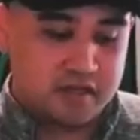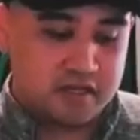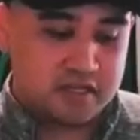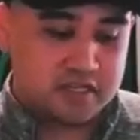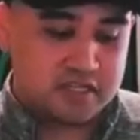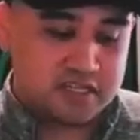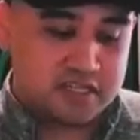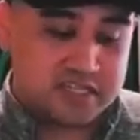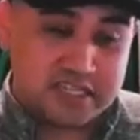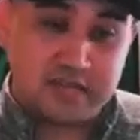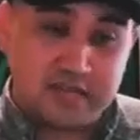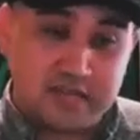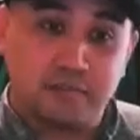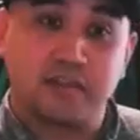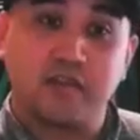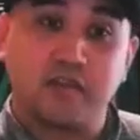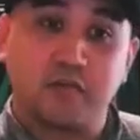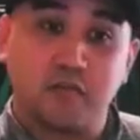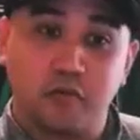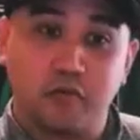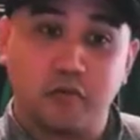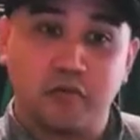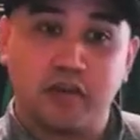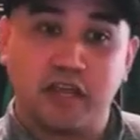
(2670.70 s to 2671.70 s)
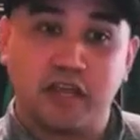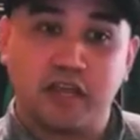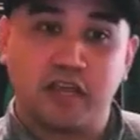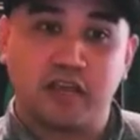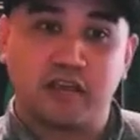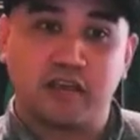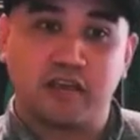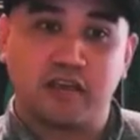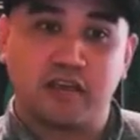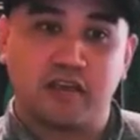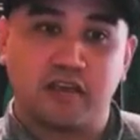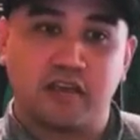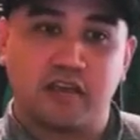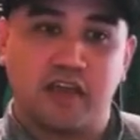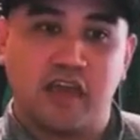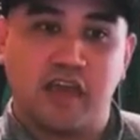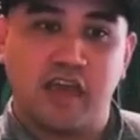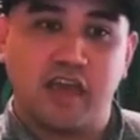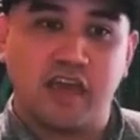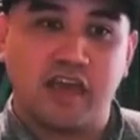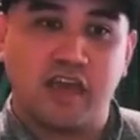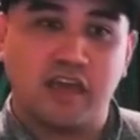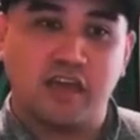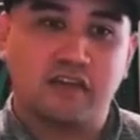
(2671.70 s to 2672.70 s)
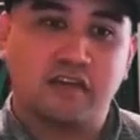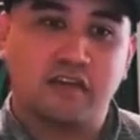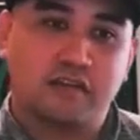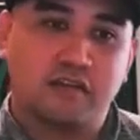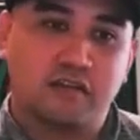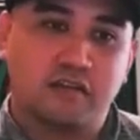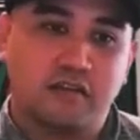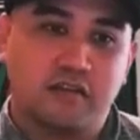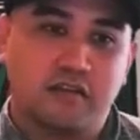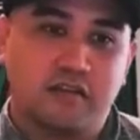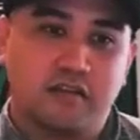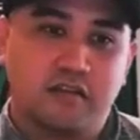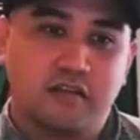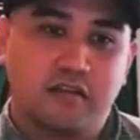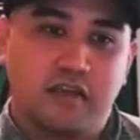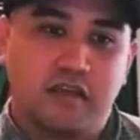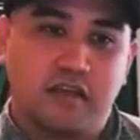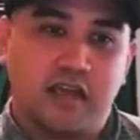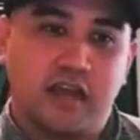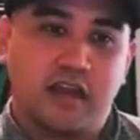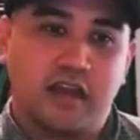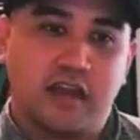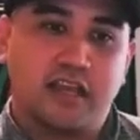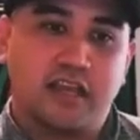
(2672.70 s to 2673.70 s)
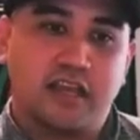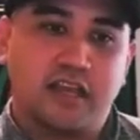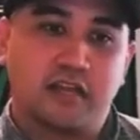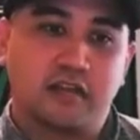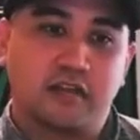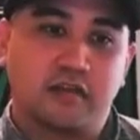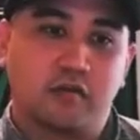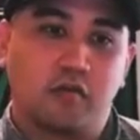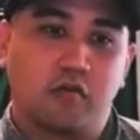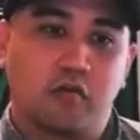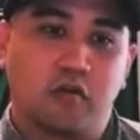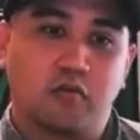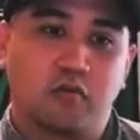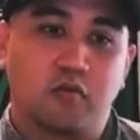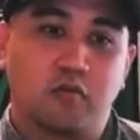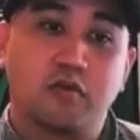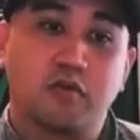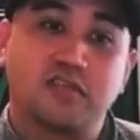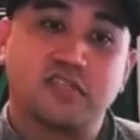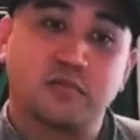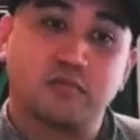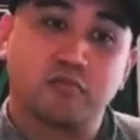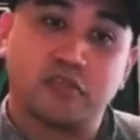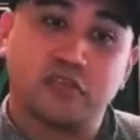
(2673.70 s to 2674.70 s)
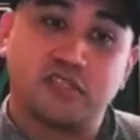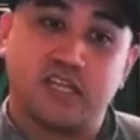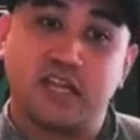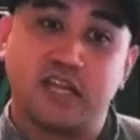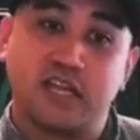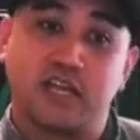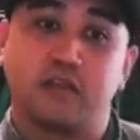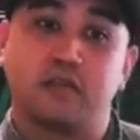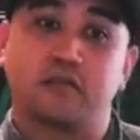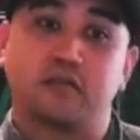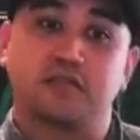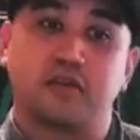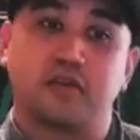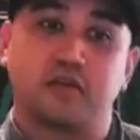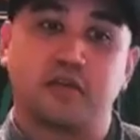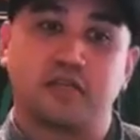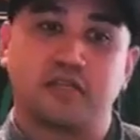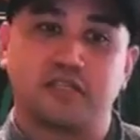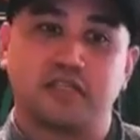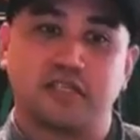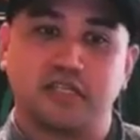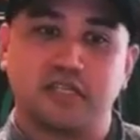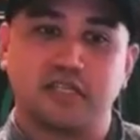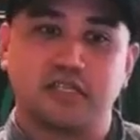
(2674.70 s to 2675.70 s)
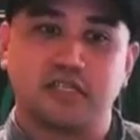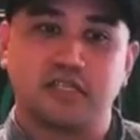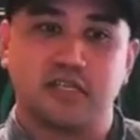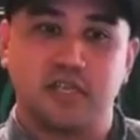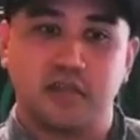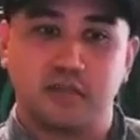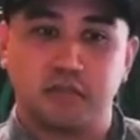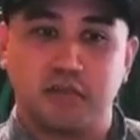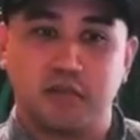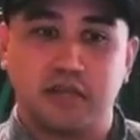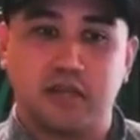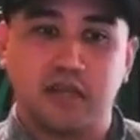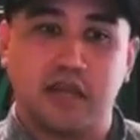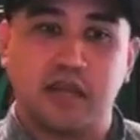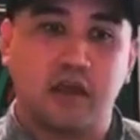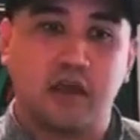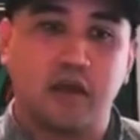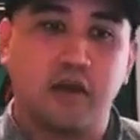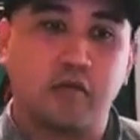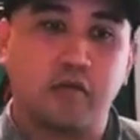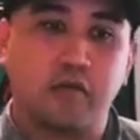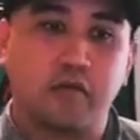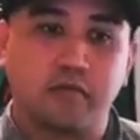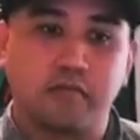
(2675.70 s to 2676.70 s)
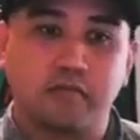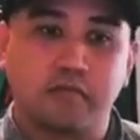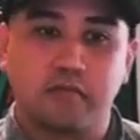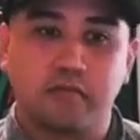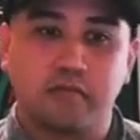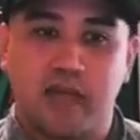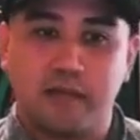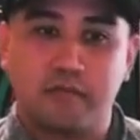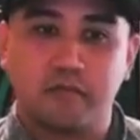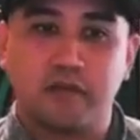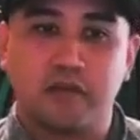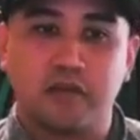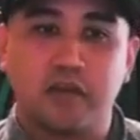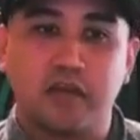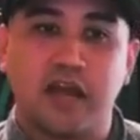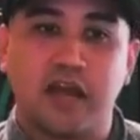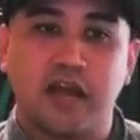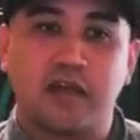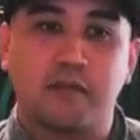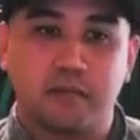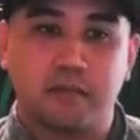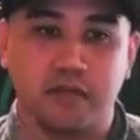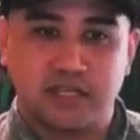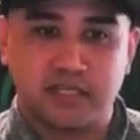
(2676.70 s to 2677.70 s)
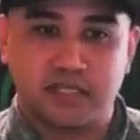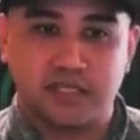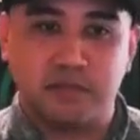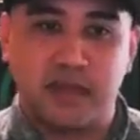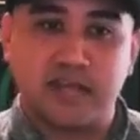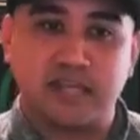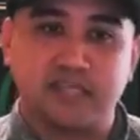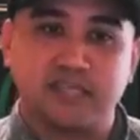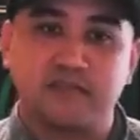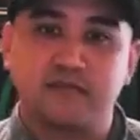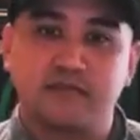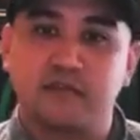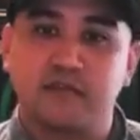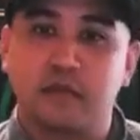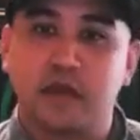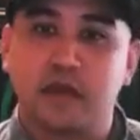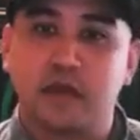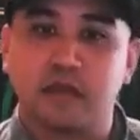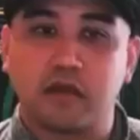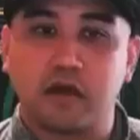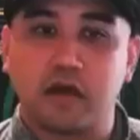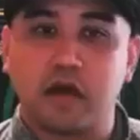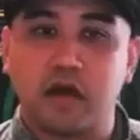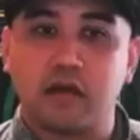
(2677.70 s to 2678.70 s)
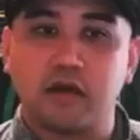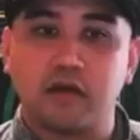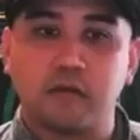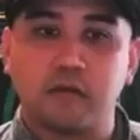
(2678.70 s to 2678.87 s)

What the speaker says: deeply rooting and healing the core wounds and pretending those don't exist, and then being like, oh, I'm good, I'm expansive in my thought.